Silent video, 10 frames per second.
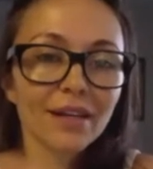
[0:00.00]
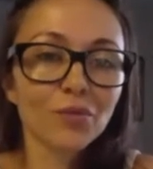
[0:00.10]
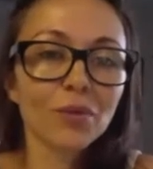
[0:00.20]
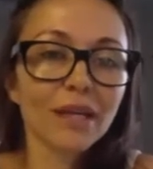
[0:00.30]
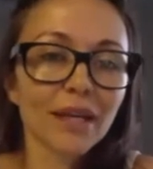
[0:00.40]

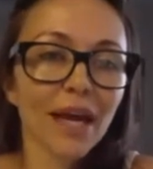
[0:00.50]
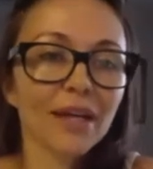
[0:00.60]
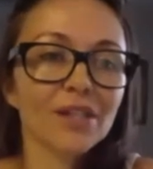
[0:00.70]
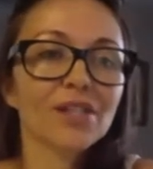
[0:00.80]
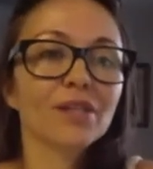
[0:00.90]
We can
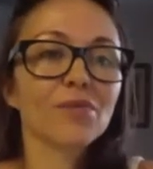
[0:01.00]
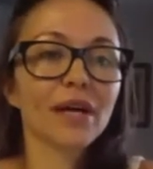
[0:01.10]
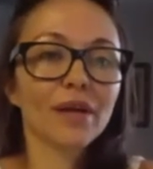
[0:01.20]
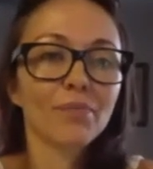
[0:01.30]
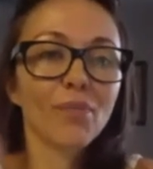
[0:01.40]
actually write
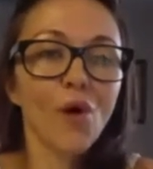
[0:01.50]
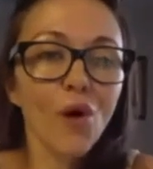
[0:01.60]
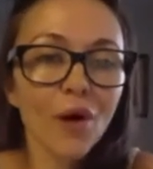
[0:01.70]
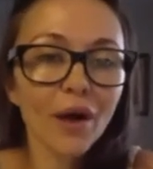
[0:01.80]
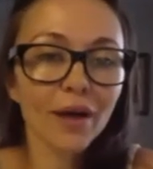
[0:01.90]
a
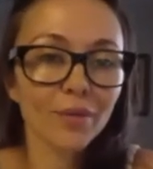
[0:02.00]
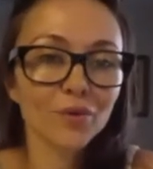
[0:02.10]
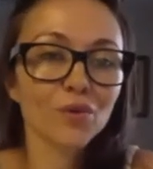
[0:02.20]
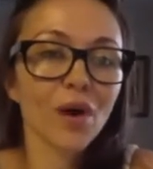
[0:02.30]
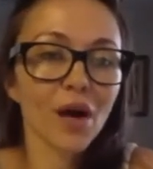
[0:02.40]
poem
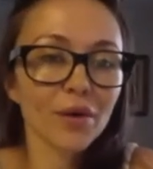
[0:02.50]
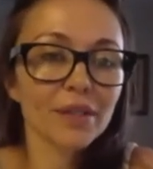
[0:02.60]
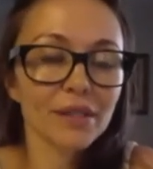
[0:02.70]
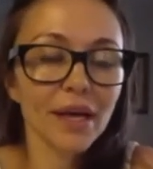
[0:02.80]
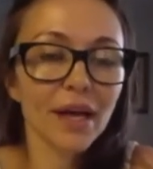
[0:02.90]
to
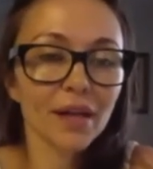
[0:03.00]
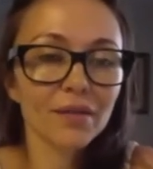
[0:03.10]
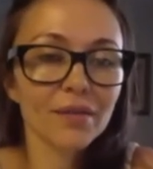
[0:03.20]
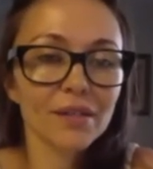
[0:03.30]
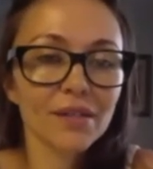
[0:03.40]

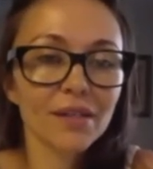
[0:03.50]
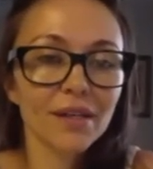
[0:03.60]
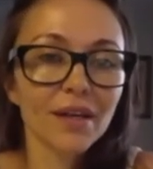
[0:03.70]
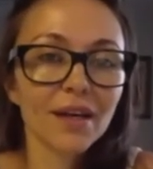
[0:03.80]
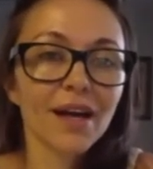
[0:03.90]
ourselves
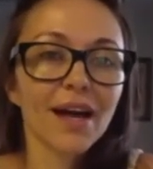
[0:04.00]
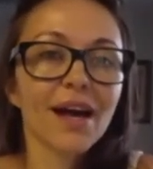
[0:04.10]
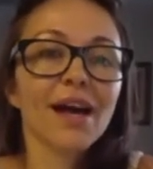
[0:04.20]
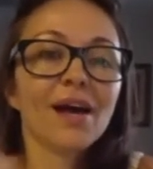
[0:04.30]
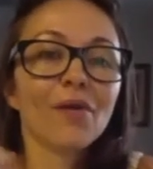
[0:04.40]

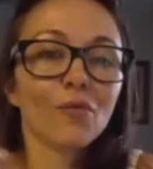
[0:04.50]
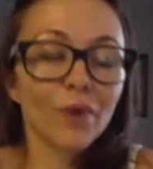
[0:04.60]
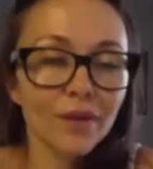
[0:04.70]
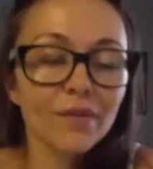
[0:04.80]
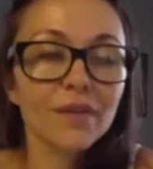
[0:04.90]

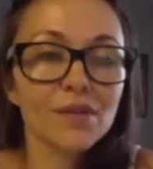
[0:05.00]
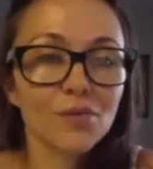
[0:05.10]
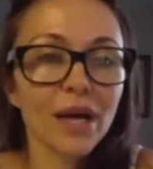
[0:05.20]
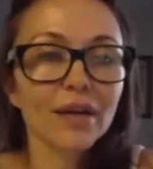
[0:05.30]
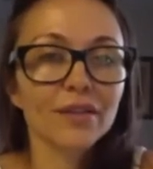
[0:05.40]
with this
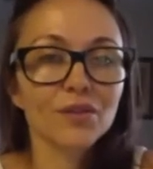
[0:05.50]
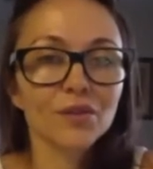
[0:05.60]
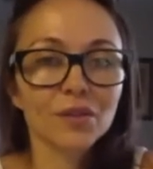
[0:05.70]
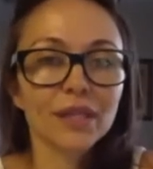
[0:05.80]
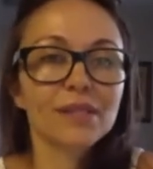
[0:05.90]
gratitude,
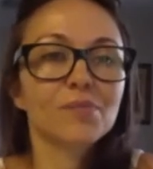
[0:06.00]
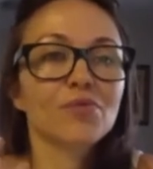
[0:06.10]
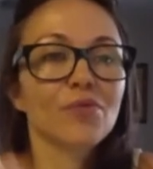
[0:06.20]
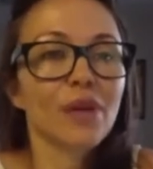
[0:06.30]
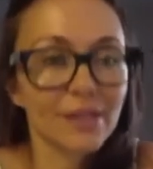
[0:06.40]

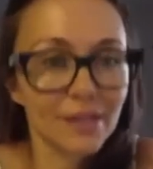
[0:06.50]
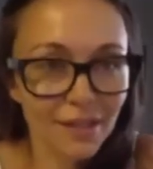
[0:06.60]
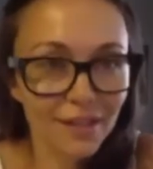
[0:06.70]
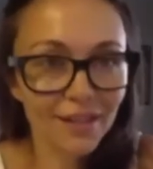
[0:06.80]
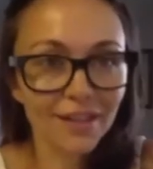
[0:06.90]

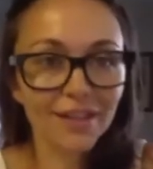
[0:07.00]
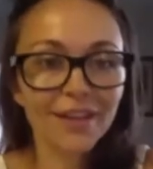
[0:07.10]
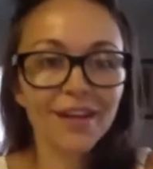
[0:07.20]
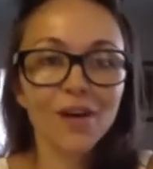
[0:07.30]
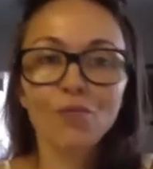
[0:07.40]
expressing
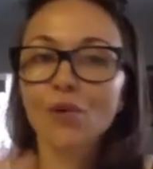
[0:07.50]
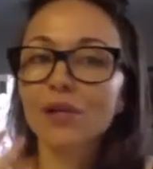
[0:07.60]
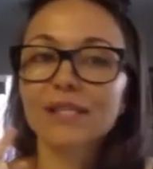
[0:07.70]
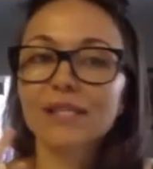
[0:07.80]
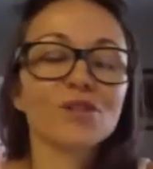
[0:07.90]
what
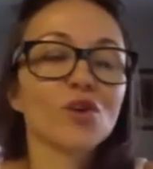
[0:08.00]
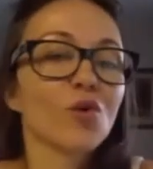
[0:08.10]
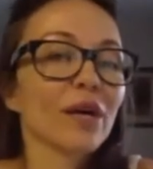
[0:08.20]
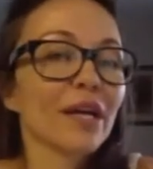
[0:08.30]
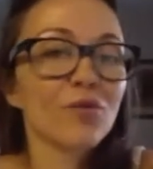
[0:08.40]
is so
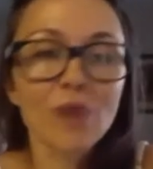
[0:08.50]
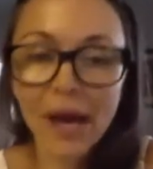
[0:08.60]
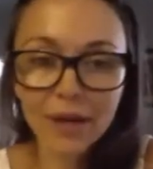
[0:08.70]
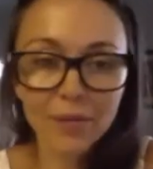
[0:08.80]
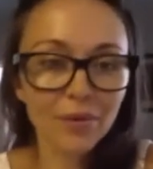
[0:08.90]

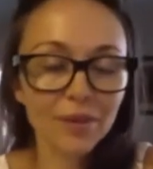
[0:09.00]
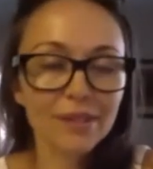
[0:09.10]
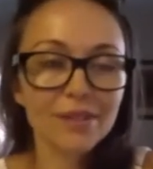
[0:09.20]
incredible and so